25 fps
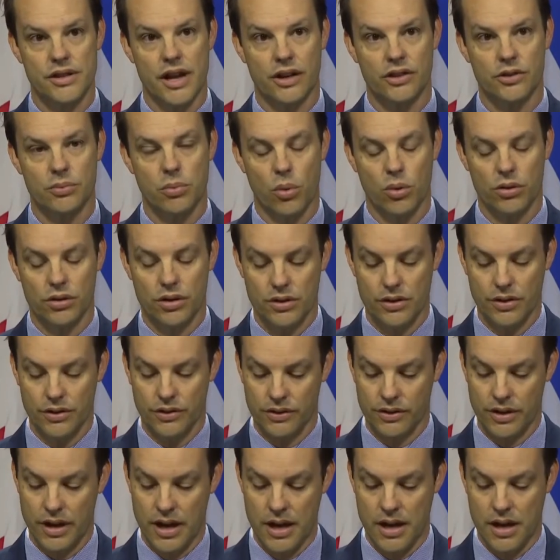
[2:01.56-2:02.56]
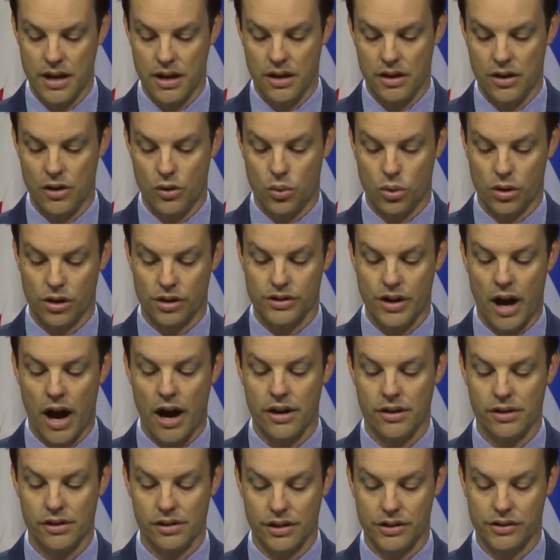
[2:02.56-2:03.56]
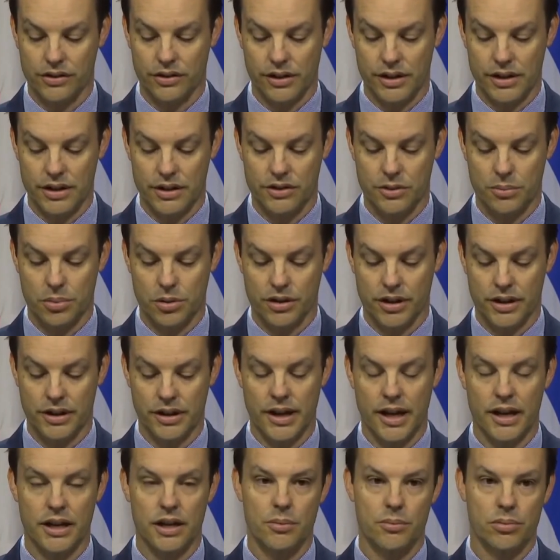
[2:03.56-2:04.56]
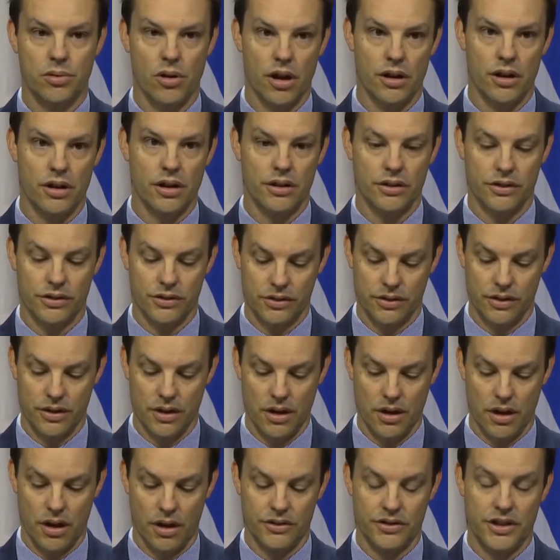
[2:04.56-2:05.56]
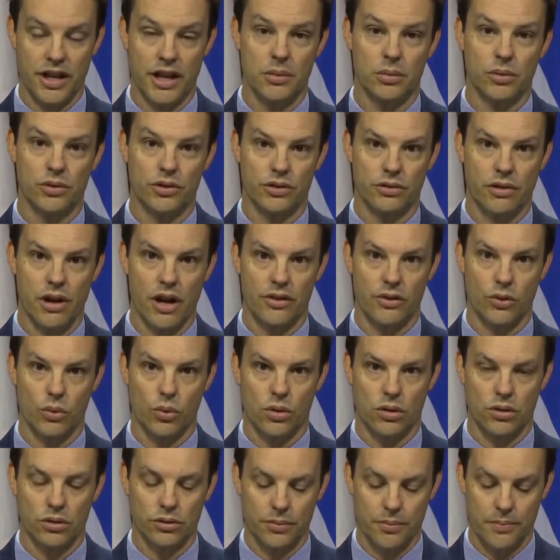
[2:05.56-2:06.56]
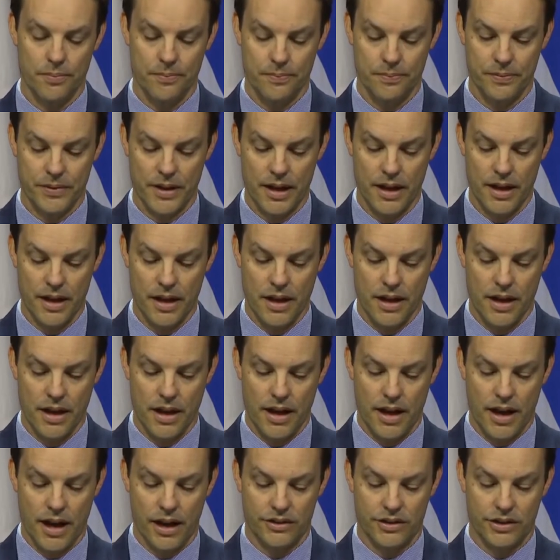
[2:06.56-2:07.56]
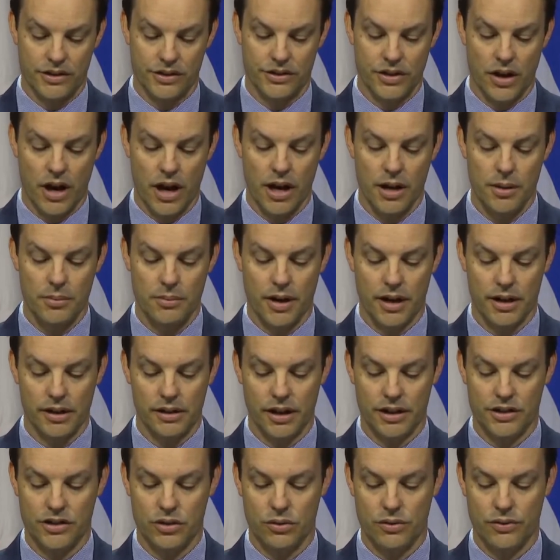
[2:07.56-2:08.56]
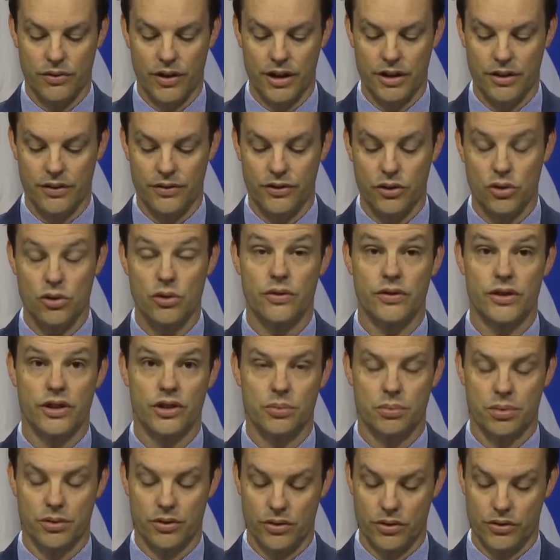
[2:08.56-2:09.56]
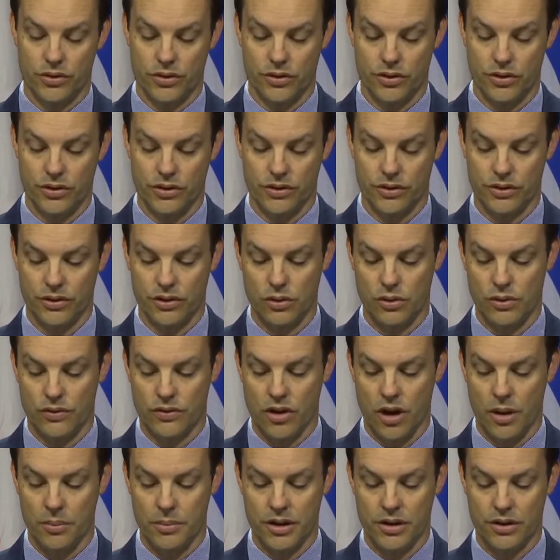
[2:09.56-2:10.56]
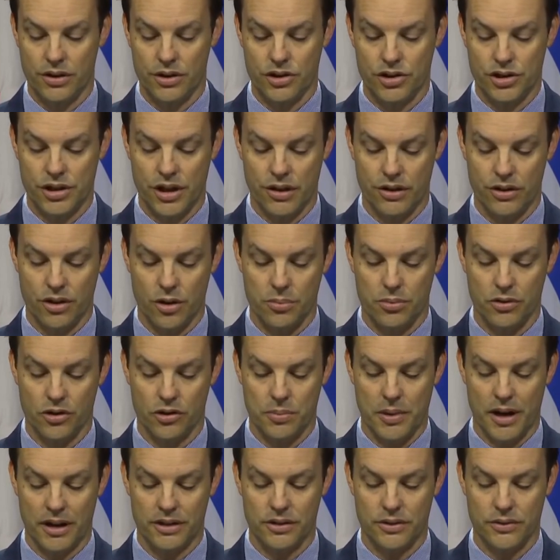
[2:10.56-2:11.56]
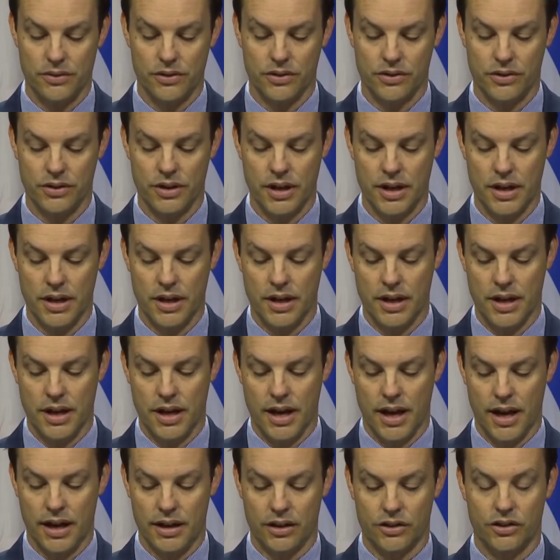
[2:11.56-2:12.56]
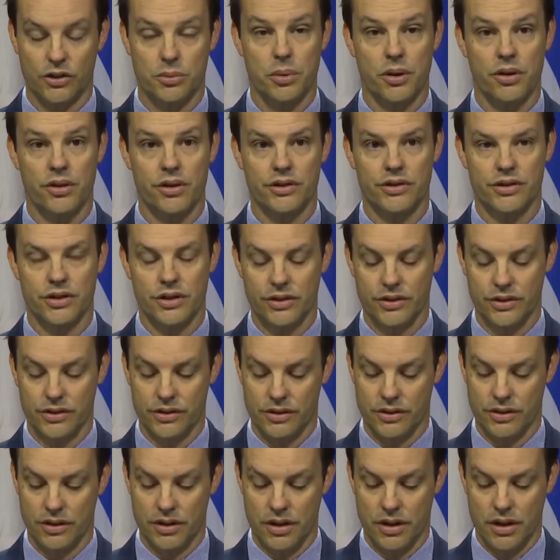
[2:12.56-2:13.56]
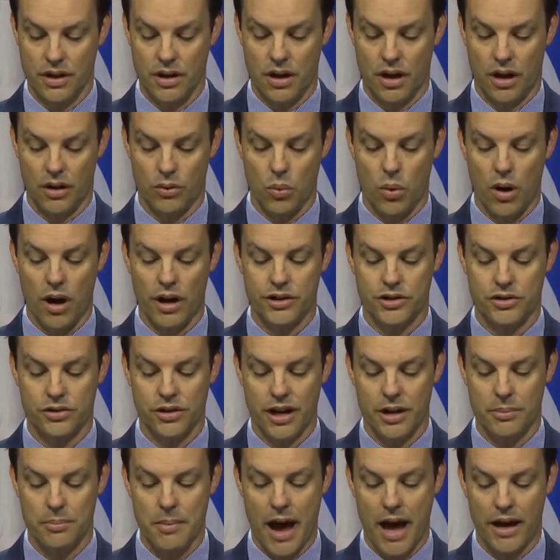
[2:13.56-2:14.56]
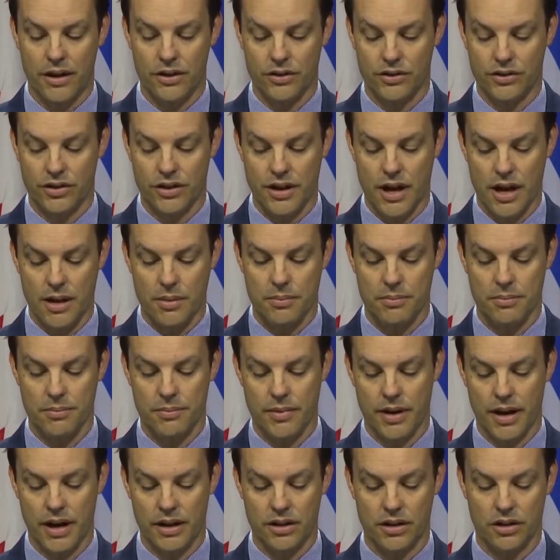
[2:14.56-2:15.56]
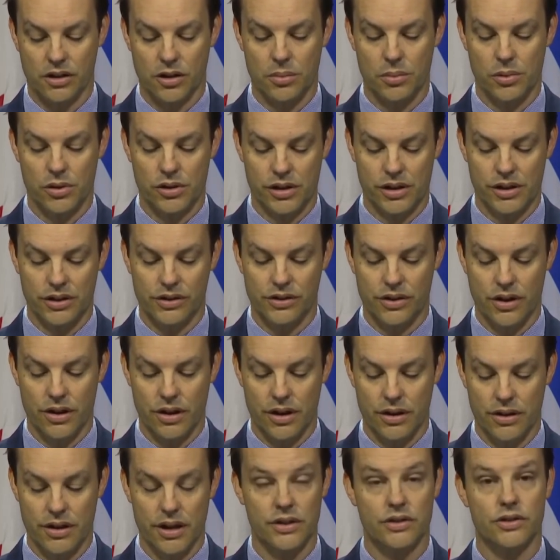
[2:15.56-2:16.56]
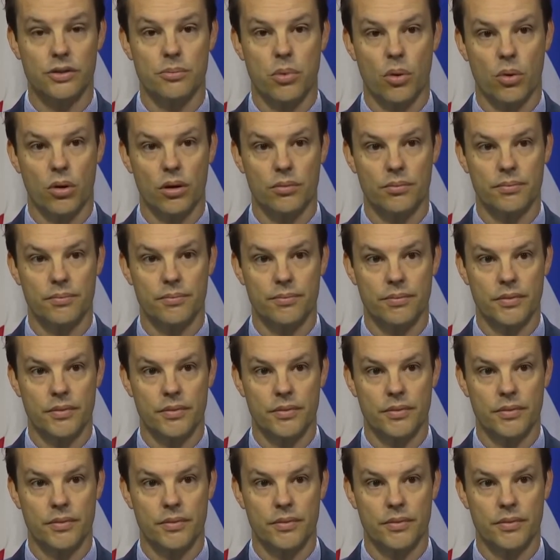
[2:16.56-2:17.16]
and exporters who work tirelessly to put Canadian products on tables around the world. At this time, I'd like to invite a few of these producers who have come here to share their perspectives and experiences on why trade matters to them and the communities they support.